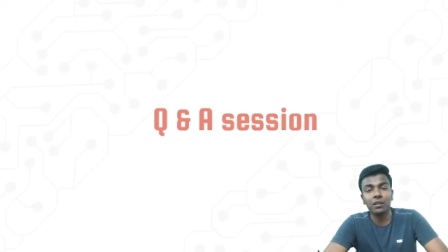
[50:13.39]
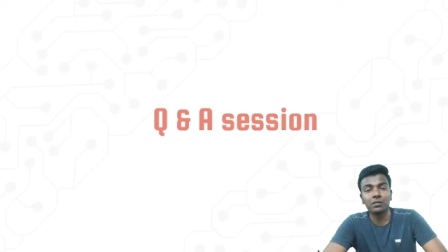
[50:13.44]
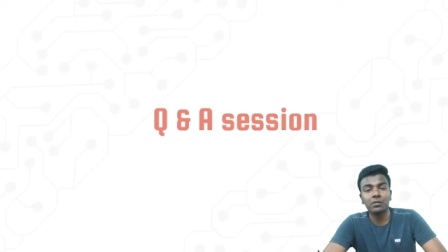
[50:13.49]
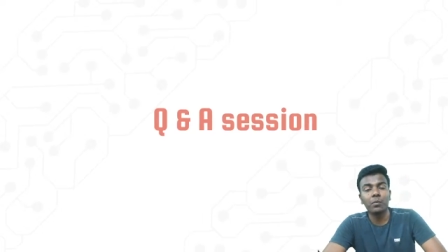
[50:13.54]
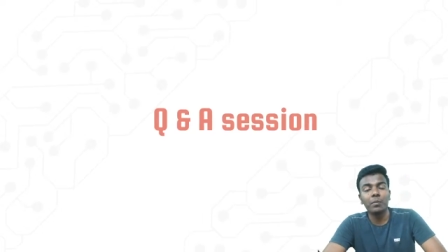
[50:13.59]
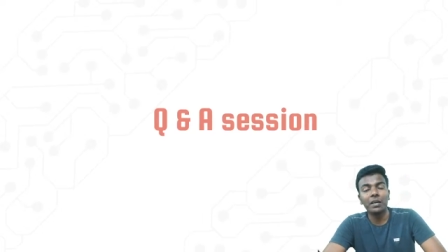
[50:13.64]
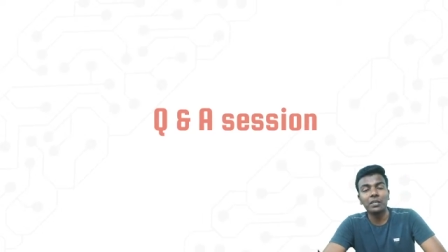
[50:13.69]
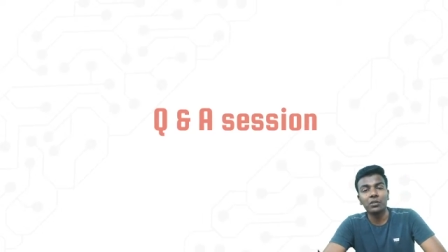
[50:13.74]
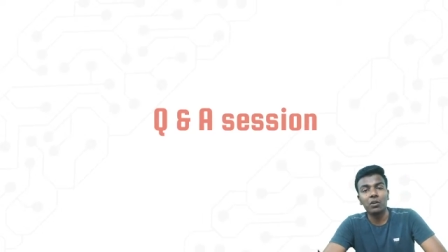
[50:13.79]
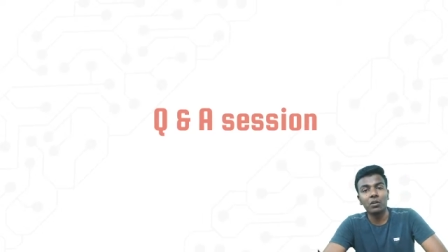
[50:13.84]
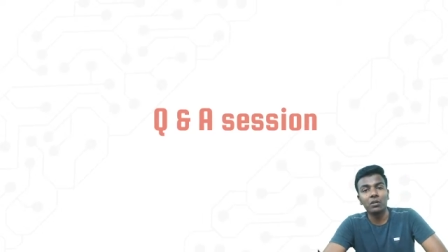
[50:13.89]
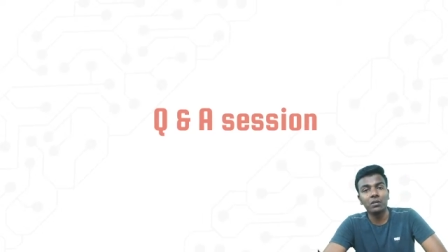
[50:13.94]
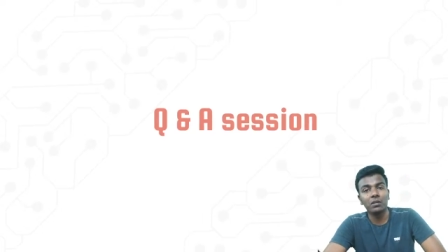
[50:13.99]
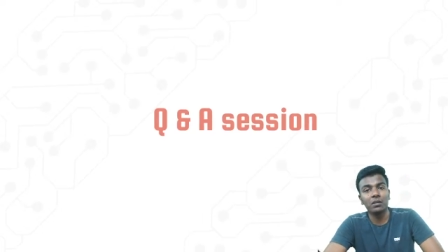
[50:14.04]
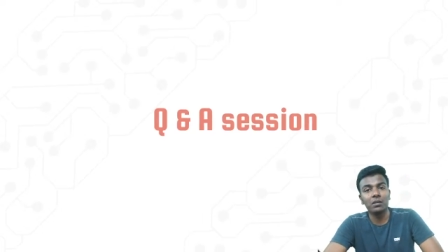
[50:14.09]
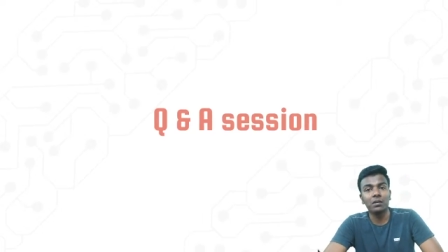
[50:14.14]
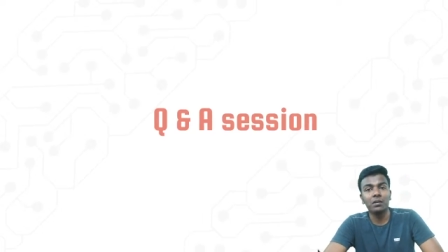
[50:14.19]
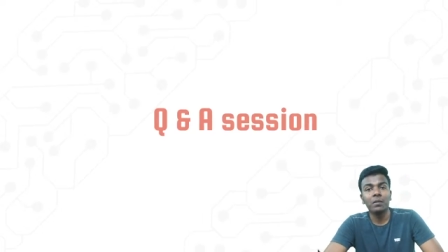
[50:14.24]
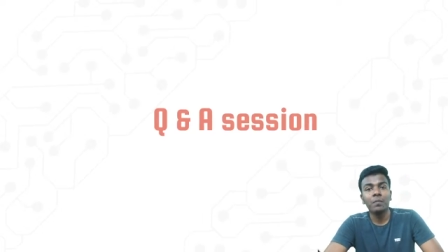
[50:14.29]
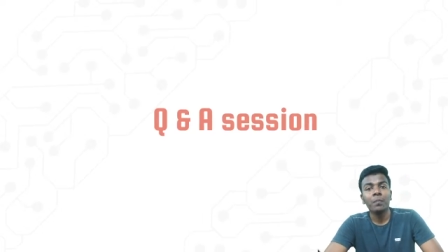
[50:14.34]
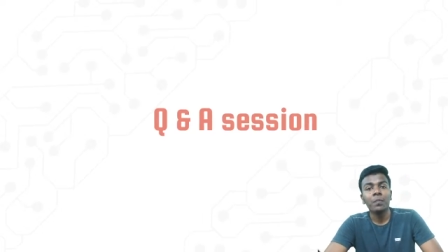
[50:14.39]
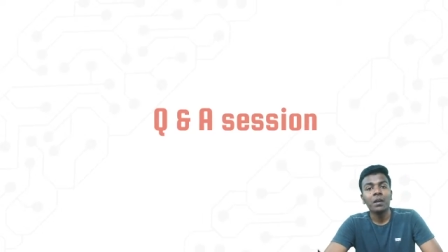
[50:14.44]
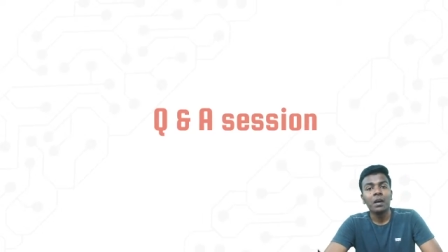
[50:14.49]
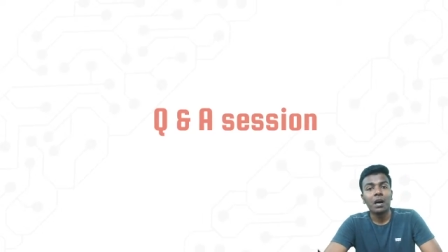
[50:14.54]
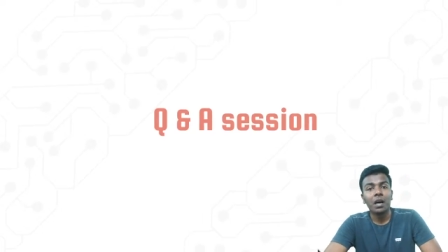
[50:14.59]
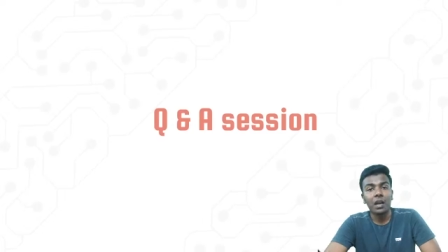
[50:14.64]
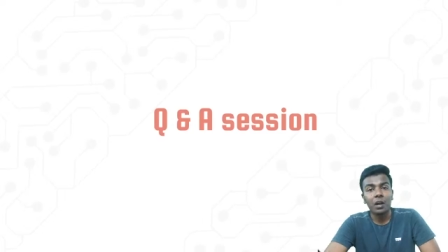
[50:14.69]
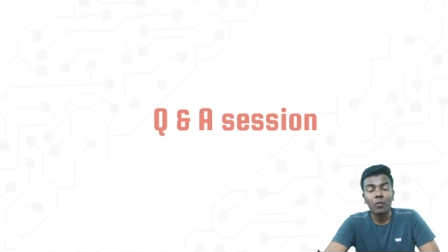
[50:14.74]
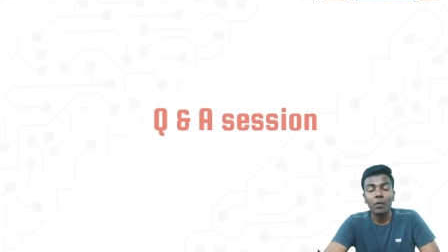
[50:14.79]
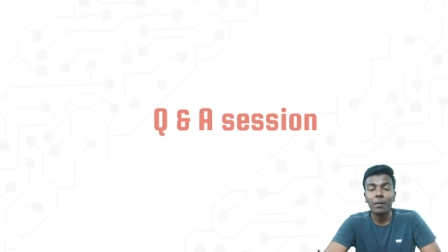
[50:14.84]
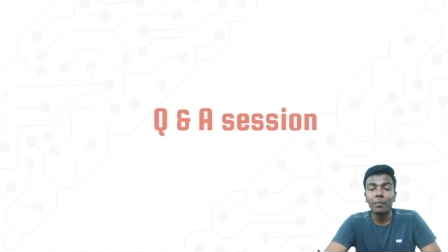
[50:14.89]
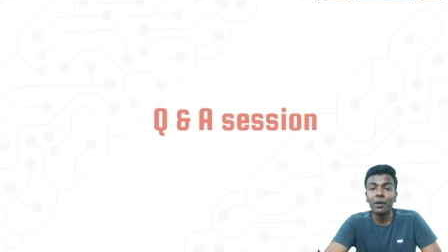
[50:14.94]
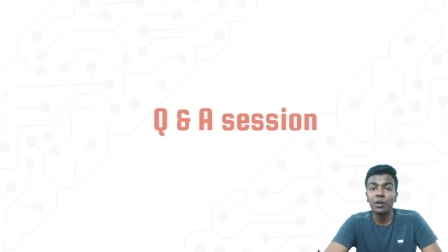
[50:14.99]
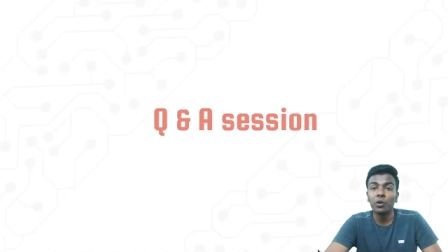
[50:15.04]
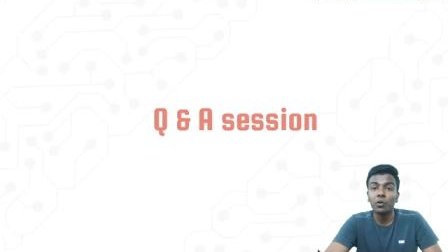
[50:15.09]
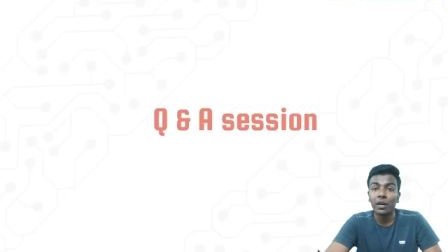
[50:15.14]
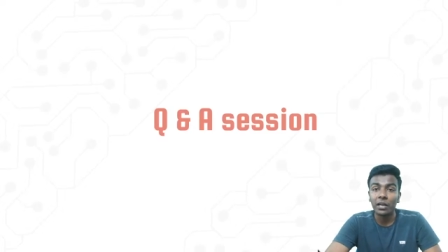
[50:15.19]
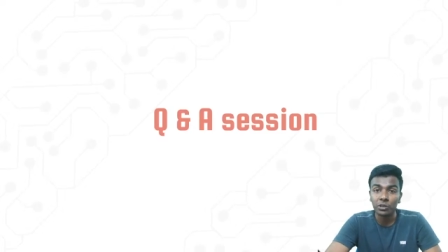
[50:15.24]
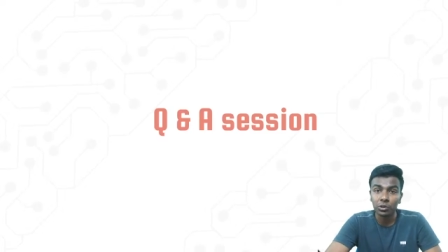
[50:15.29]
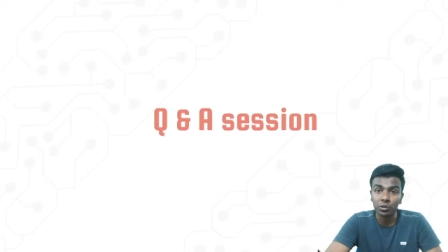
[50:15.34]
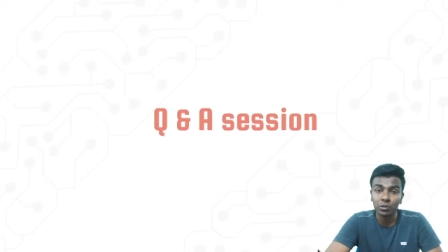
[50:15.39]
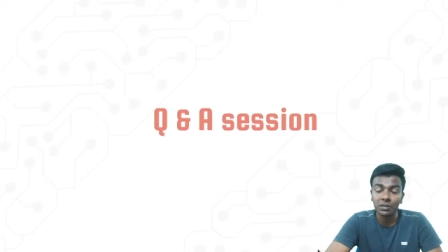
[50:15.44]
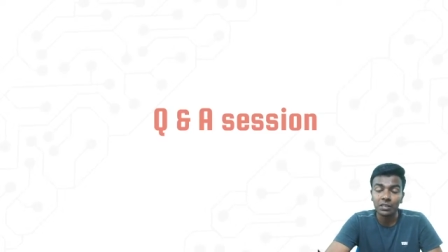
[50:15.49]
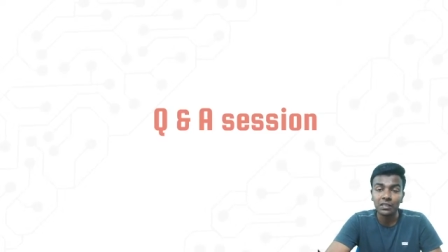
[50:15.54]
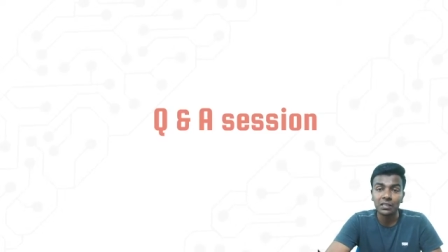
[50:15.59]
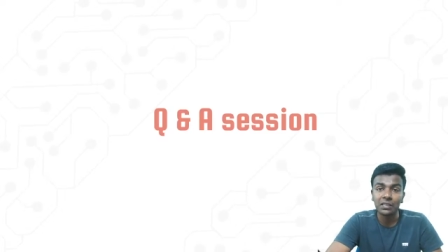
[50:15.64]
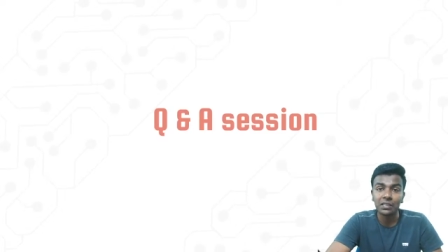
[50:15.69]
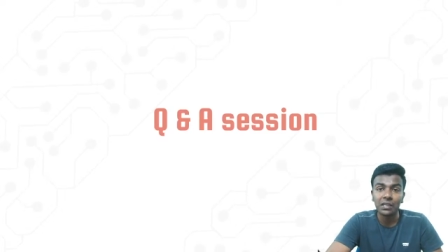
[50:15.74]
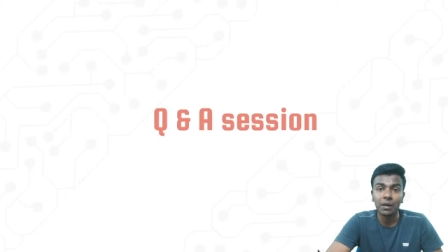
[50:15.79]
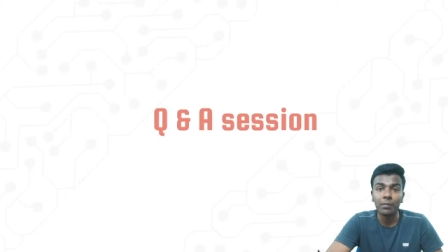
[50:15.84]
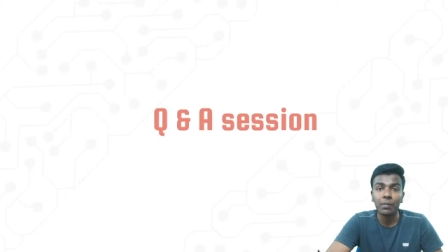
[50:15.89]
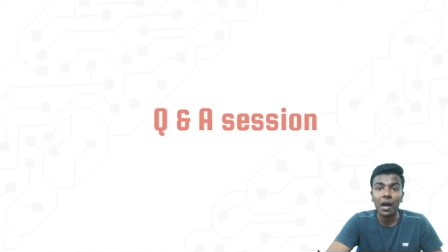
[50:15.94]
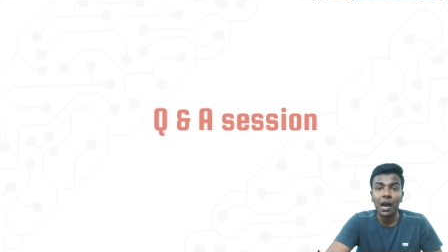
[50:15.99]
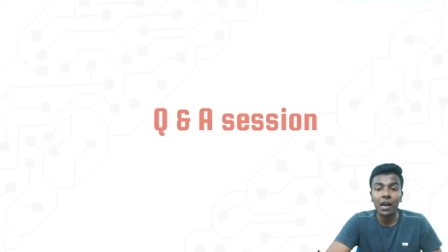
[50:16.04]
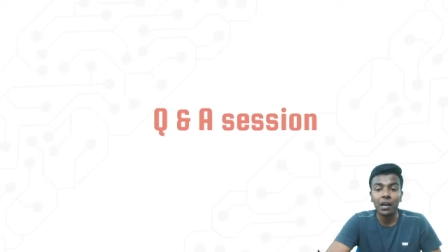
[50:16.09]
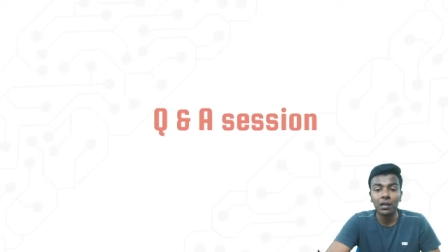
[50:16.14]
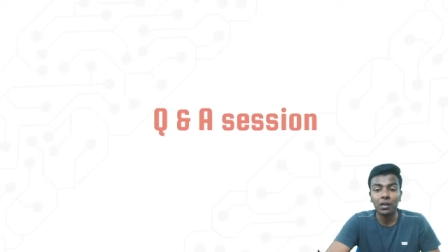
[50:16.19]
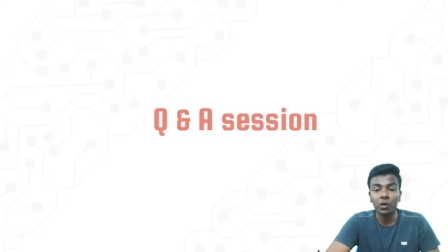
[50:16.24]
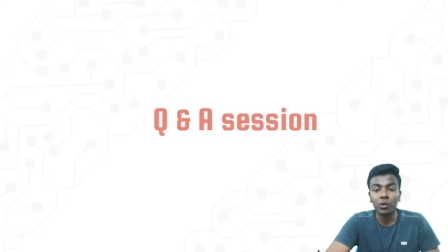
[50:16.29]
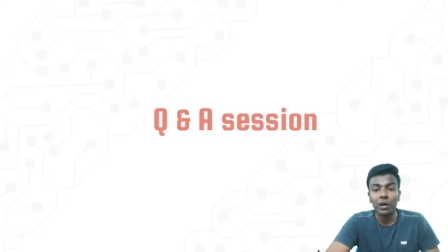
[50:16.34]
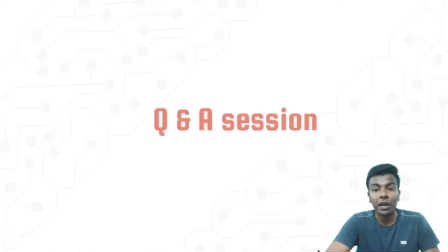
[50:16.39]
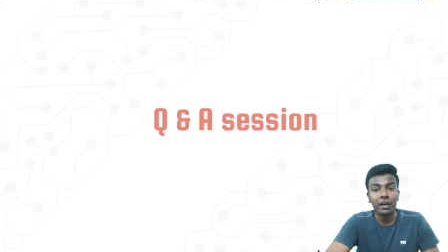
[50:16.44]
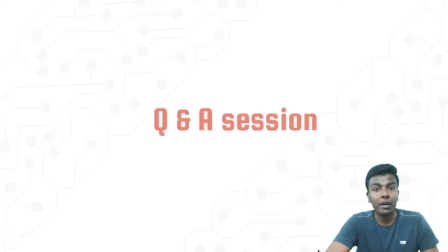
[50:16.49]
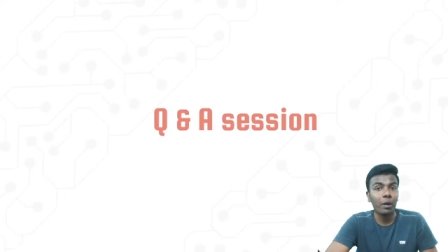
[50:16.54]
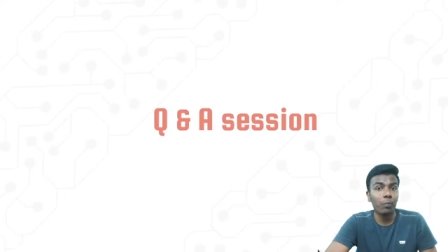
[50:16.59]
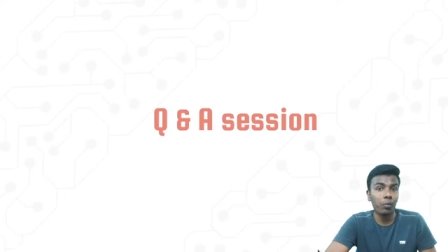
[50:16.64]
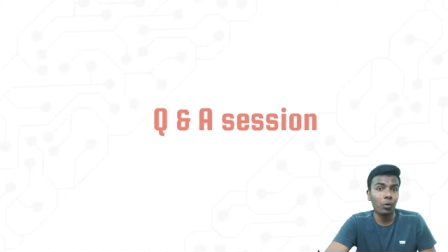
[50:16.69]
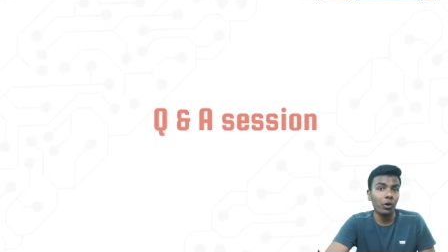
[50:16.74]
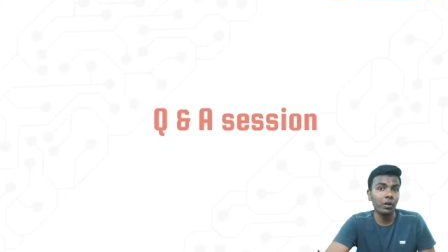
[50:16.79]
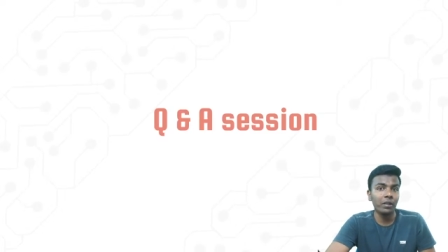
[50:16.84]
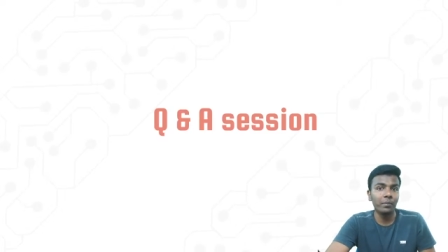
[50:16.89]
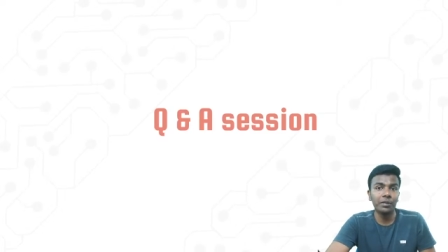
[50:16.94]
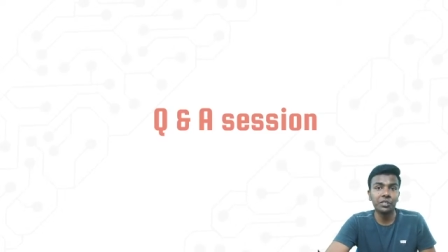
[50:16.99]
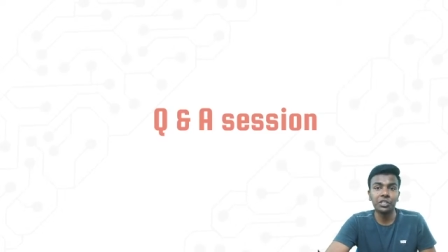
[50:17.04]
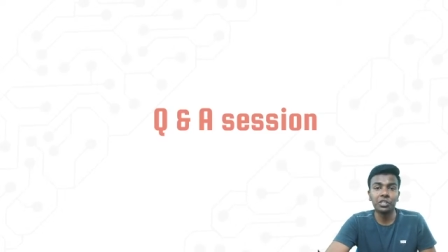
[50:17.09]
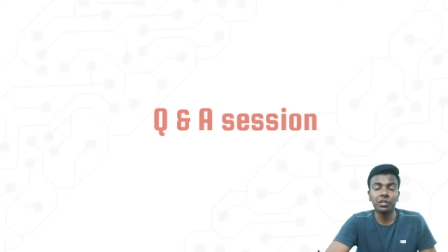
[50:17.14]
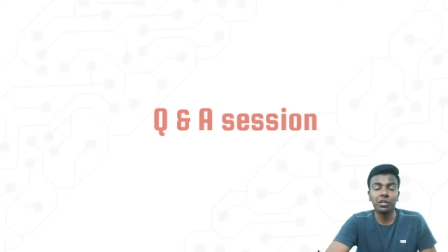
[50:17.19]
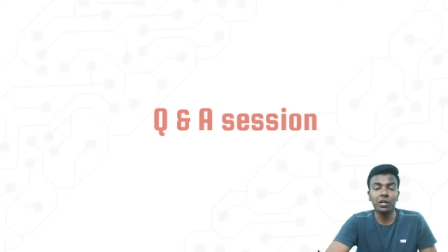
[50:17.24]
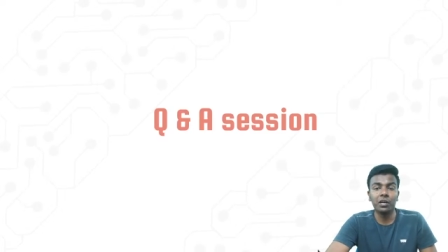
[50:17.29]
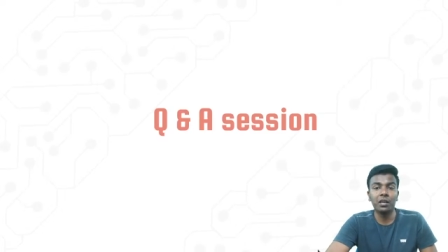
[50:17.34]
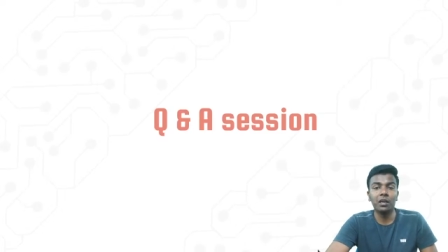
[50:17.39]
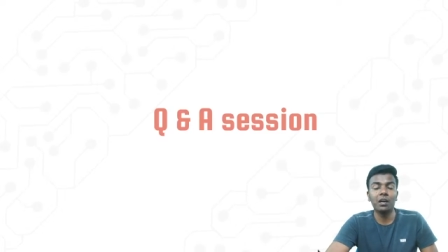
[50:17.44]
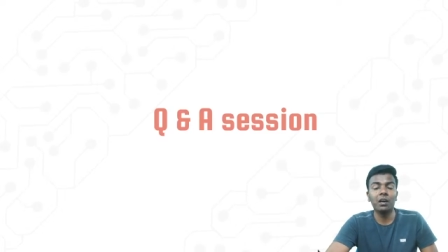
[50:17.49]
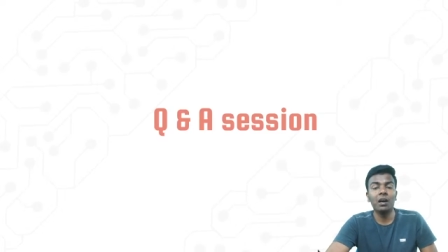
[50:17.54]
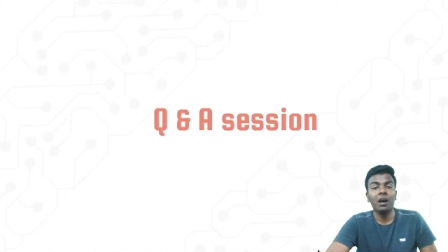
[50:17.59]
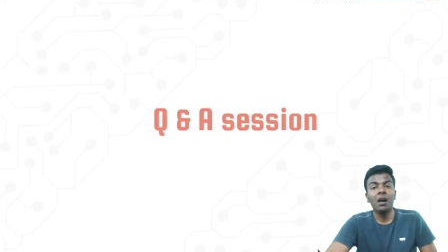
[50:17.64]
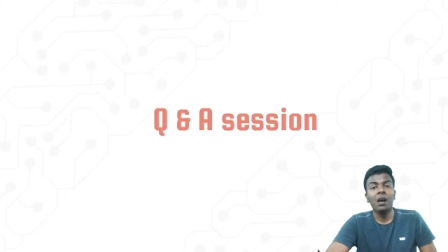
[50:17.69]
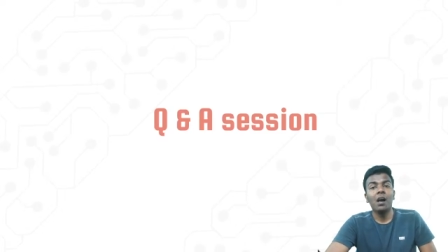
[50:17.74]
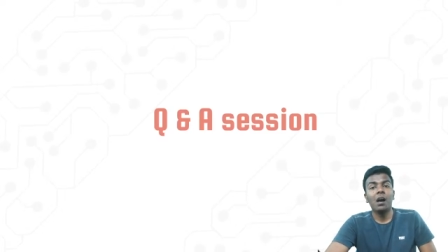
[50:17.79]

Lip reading: So based on the requirement, you can choose the system, and you can deploy the machine learning